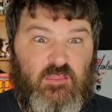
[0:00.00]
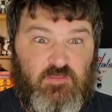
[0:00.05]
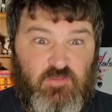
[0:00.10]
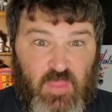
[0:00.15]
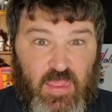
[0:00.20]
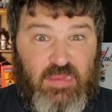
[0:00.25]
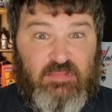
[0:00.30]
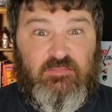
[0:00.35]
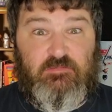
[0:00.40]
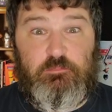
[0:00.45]

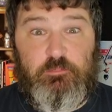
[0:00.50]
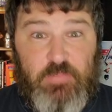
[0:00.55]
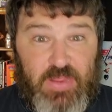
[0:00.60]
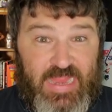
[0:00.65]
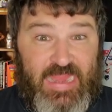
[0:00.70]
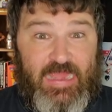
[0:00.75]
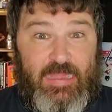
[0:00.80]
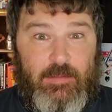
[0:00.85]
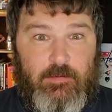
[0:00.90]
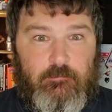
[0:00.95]
That's
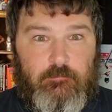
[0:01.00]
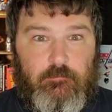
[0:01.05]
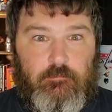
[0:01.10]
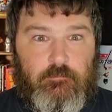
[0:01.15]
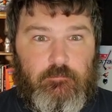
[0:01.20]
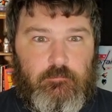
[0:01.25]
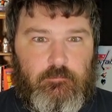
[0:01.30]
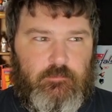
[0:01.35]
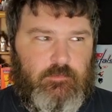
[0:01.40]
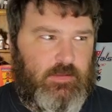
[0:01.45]
bad.
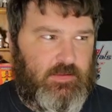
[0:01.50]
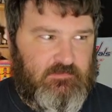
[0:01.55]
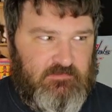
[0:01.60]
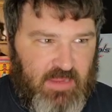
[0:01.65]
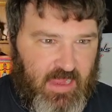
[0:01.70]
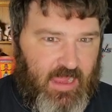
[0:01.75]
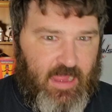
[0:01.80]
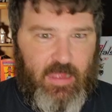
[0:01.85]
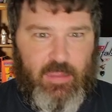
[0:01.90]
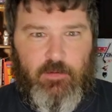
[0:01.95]

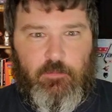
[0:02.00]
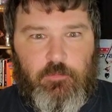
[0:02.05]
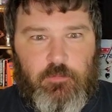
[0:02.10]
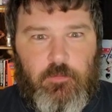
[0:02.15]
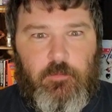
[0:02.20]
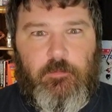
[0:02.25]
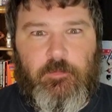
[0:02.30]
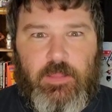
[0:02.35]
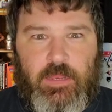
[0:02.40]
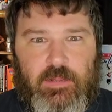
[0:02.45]
I don't
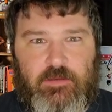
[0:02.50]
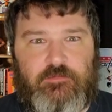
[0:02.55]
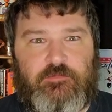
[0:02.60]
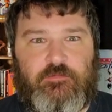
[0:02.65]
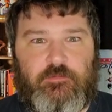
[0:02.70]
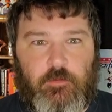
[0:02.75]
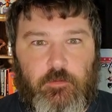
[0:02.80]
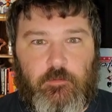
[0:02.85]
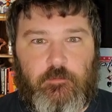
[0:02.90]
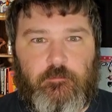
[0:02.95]
know a lot of
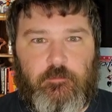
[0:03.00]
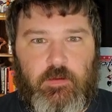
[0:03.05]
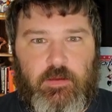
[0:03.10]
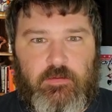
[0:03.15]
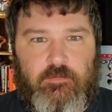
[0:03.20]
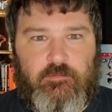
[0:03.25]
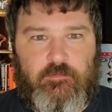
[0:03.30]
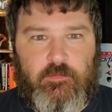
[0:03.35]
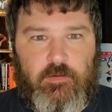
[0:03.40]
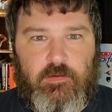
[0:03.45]
Star
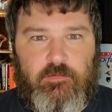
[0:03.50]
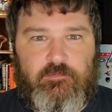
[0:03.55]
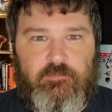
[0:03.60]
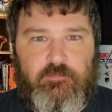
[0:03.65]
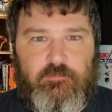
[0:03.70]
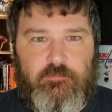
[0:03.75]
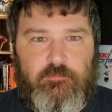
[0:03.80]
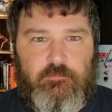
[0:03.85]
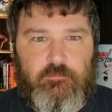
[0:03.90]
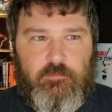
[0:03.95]
Trek
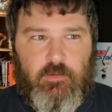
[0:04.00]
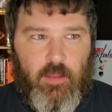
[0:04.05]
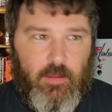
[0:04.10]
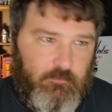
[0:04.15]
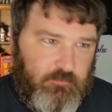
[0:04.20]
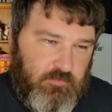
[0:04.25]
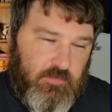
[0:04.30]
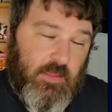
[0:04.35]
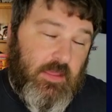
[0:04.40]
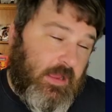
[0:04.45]
stuff.
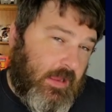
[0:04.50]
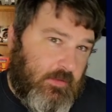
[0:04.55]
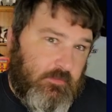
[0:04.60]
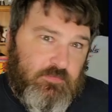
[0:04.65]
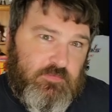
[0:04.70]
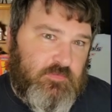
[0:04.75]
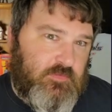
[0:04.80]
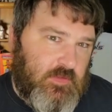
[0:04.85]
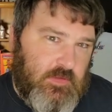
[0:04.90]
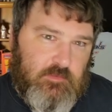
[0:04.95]
I've
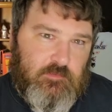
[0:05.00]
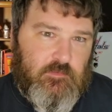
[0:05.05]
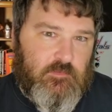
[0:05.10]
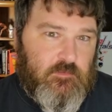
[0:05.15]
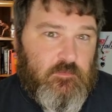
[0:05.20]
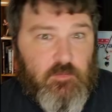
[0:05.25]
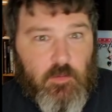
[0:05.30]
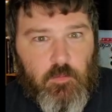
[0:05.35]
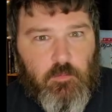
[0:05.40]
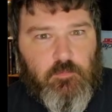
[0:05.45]
seen the
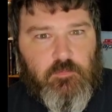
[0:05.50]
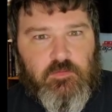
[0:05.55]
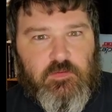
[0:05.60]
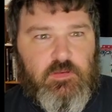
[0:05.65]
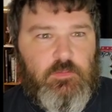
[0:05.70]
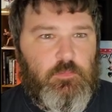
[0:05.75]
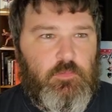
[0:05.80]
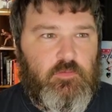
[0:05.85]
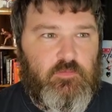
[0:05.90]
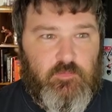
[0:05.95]
shows and
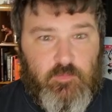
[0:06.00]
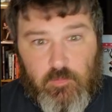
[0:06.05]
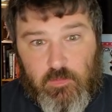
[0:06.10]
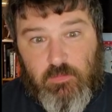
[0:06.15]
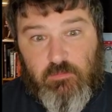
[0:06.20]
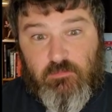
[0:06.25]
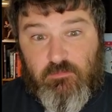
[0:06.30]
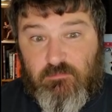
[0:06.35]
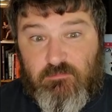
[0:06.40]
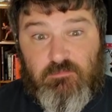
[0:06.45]
the movies.
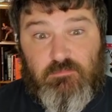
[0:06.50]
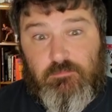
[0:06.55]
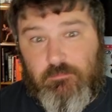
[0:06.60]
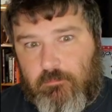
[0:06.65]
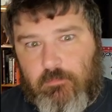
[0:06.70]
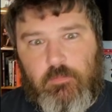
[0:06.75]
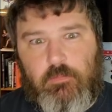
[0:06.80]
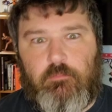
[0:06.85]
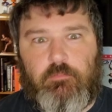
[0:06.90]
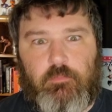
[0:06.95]
I
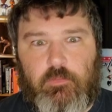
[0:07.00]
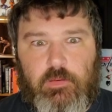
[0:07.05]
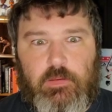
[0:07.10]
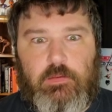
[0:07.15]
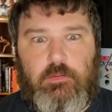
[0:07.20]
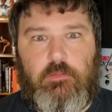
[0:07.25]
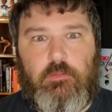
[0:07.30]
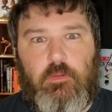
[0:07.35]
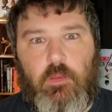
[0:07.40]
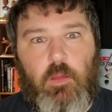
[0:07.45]
don't really
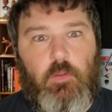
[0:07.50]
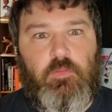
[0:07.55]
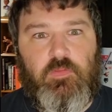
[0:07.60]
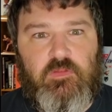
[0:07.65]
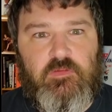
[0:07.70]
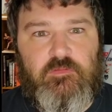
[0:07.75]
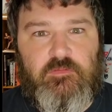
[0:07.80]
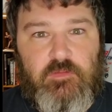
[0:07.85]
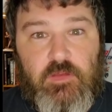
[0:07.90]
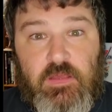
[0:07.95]
know
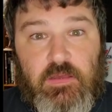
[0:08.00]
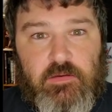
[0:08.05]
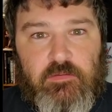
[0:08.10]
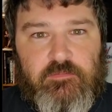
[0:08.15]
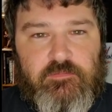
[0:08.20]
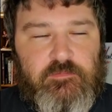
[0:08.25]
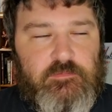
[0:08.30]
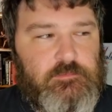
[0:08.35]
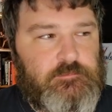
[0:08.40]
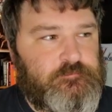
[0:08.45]
this
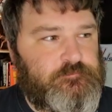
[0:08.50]
stuff.